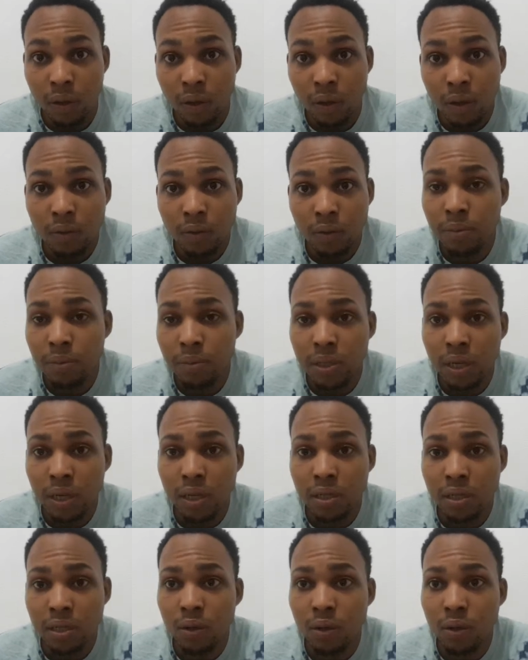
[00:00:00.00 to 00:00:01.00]
Woman, yes,
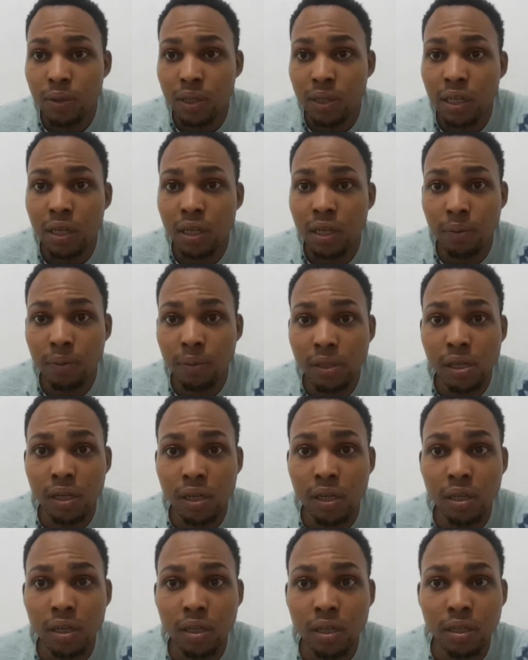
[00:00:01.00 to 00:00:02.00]
so we keep
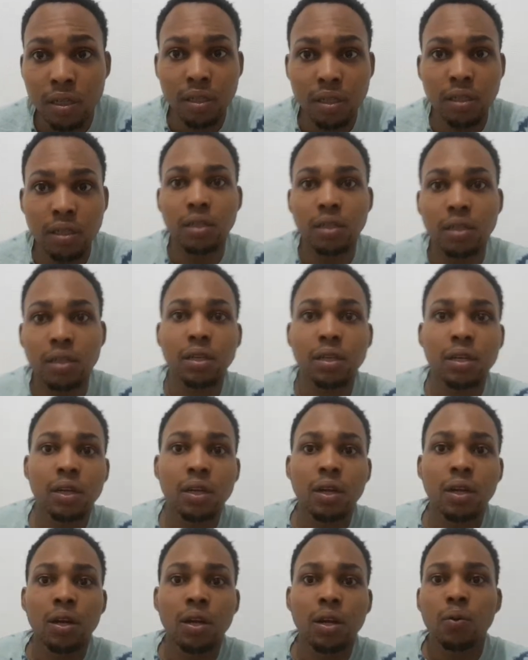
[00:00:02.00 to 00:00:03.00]
killing,
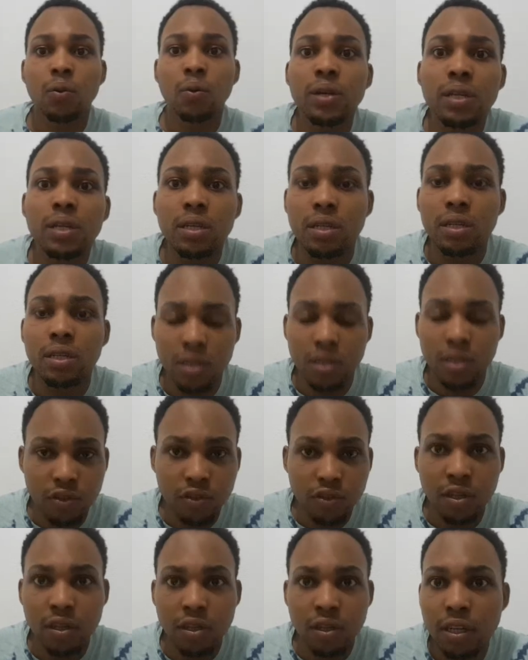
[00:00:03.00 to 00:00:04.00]
winning
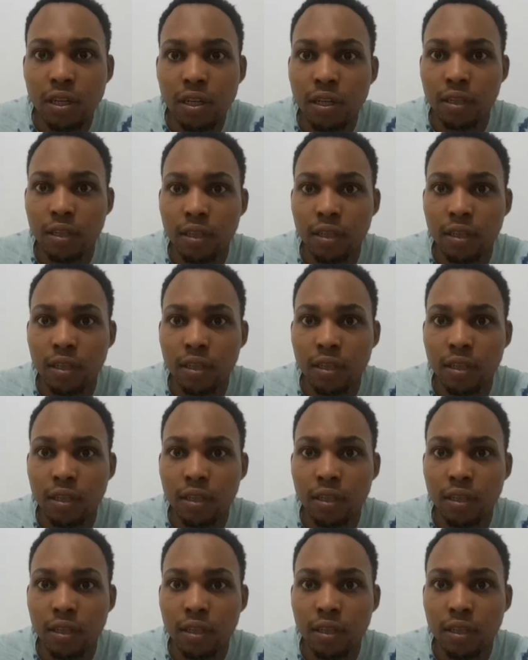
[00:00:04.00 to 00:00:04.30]
streak.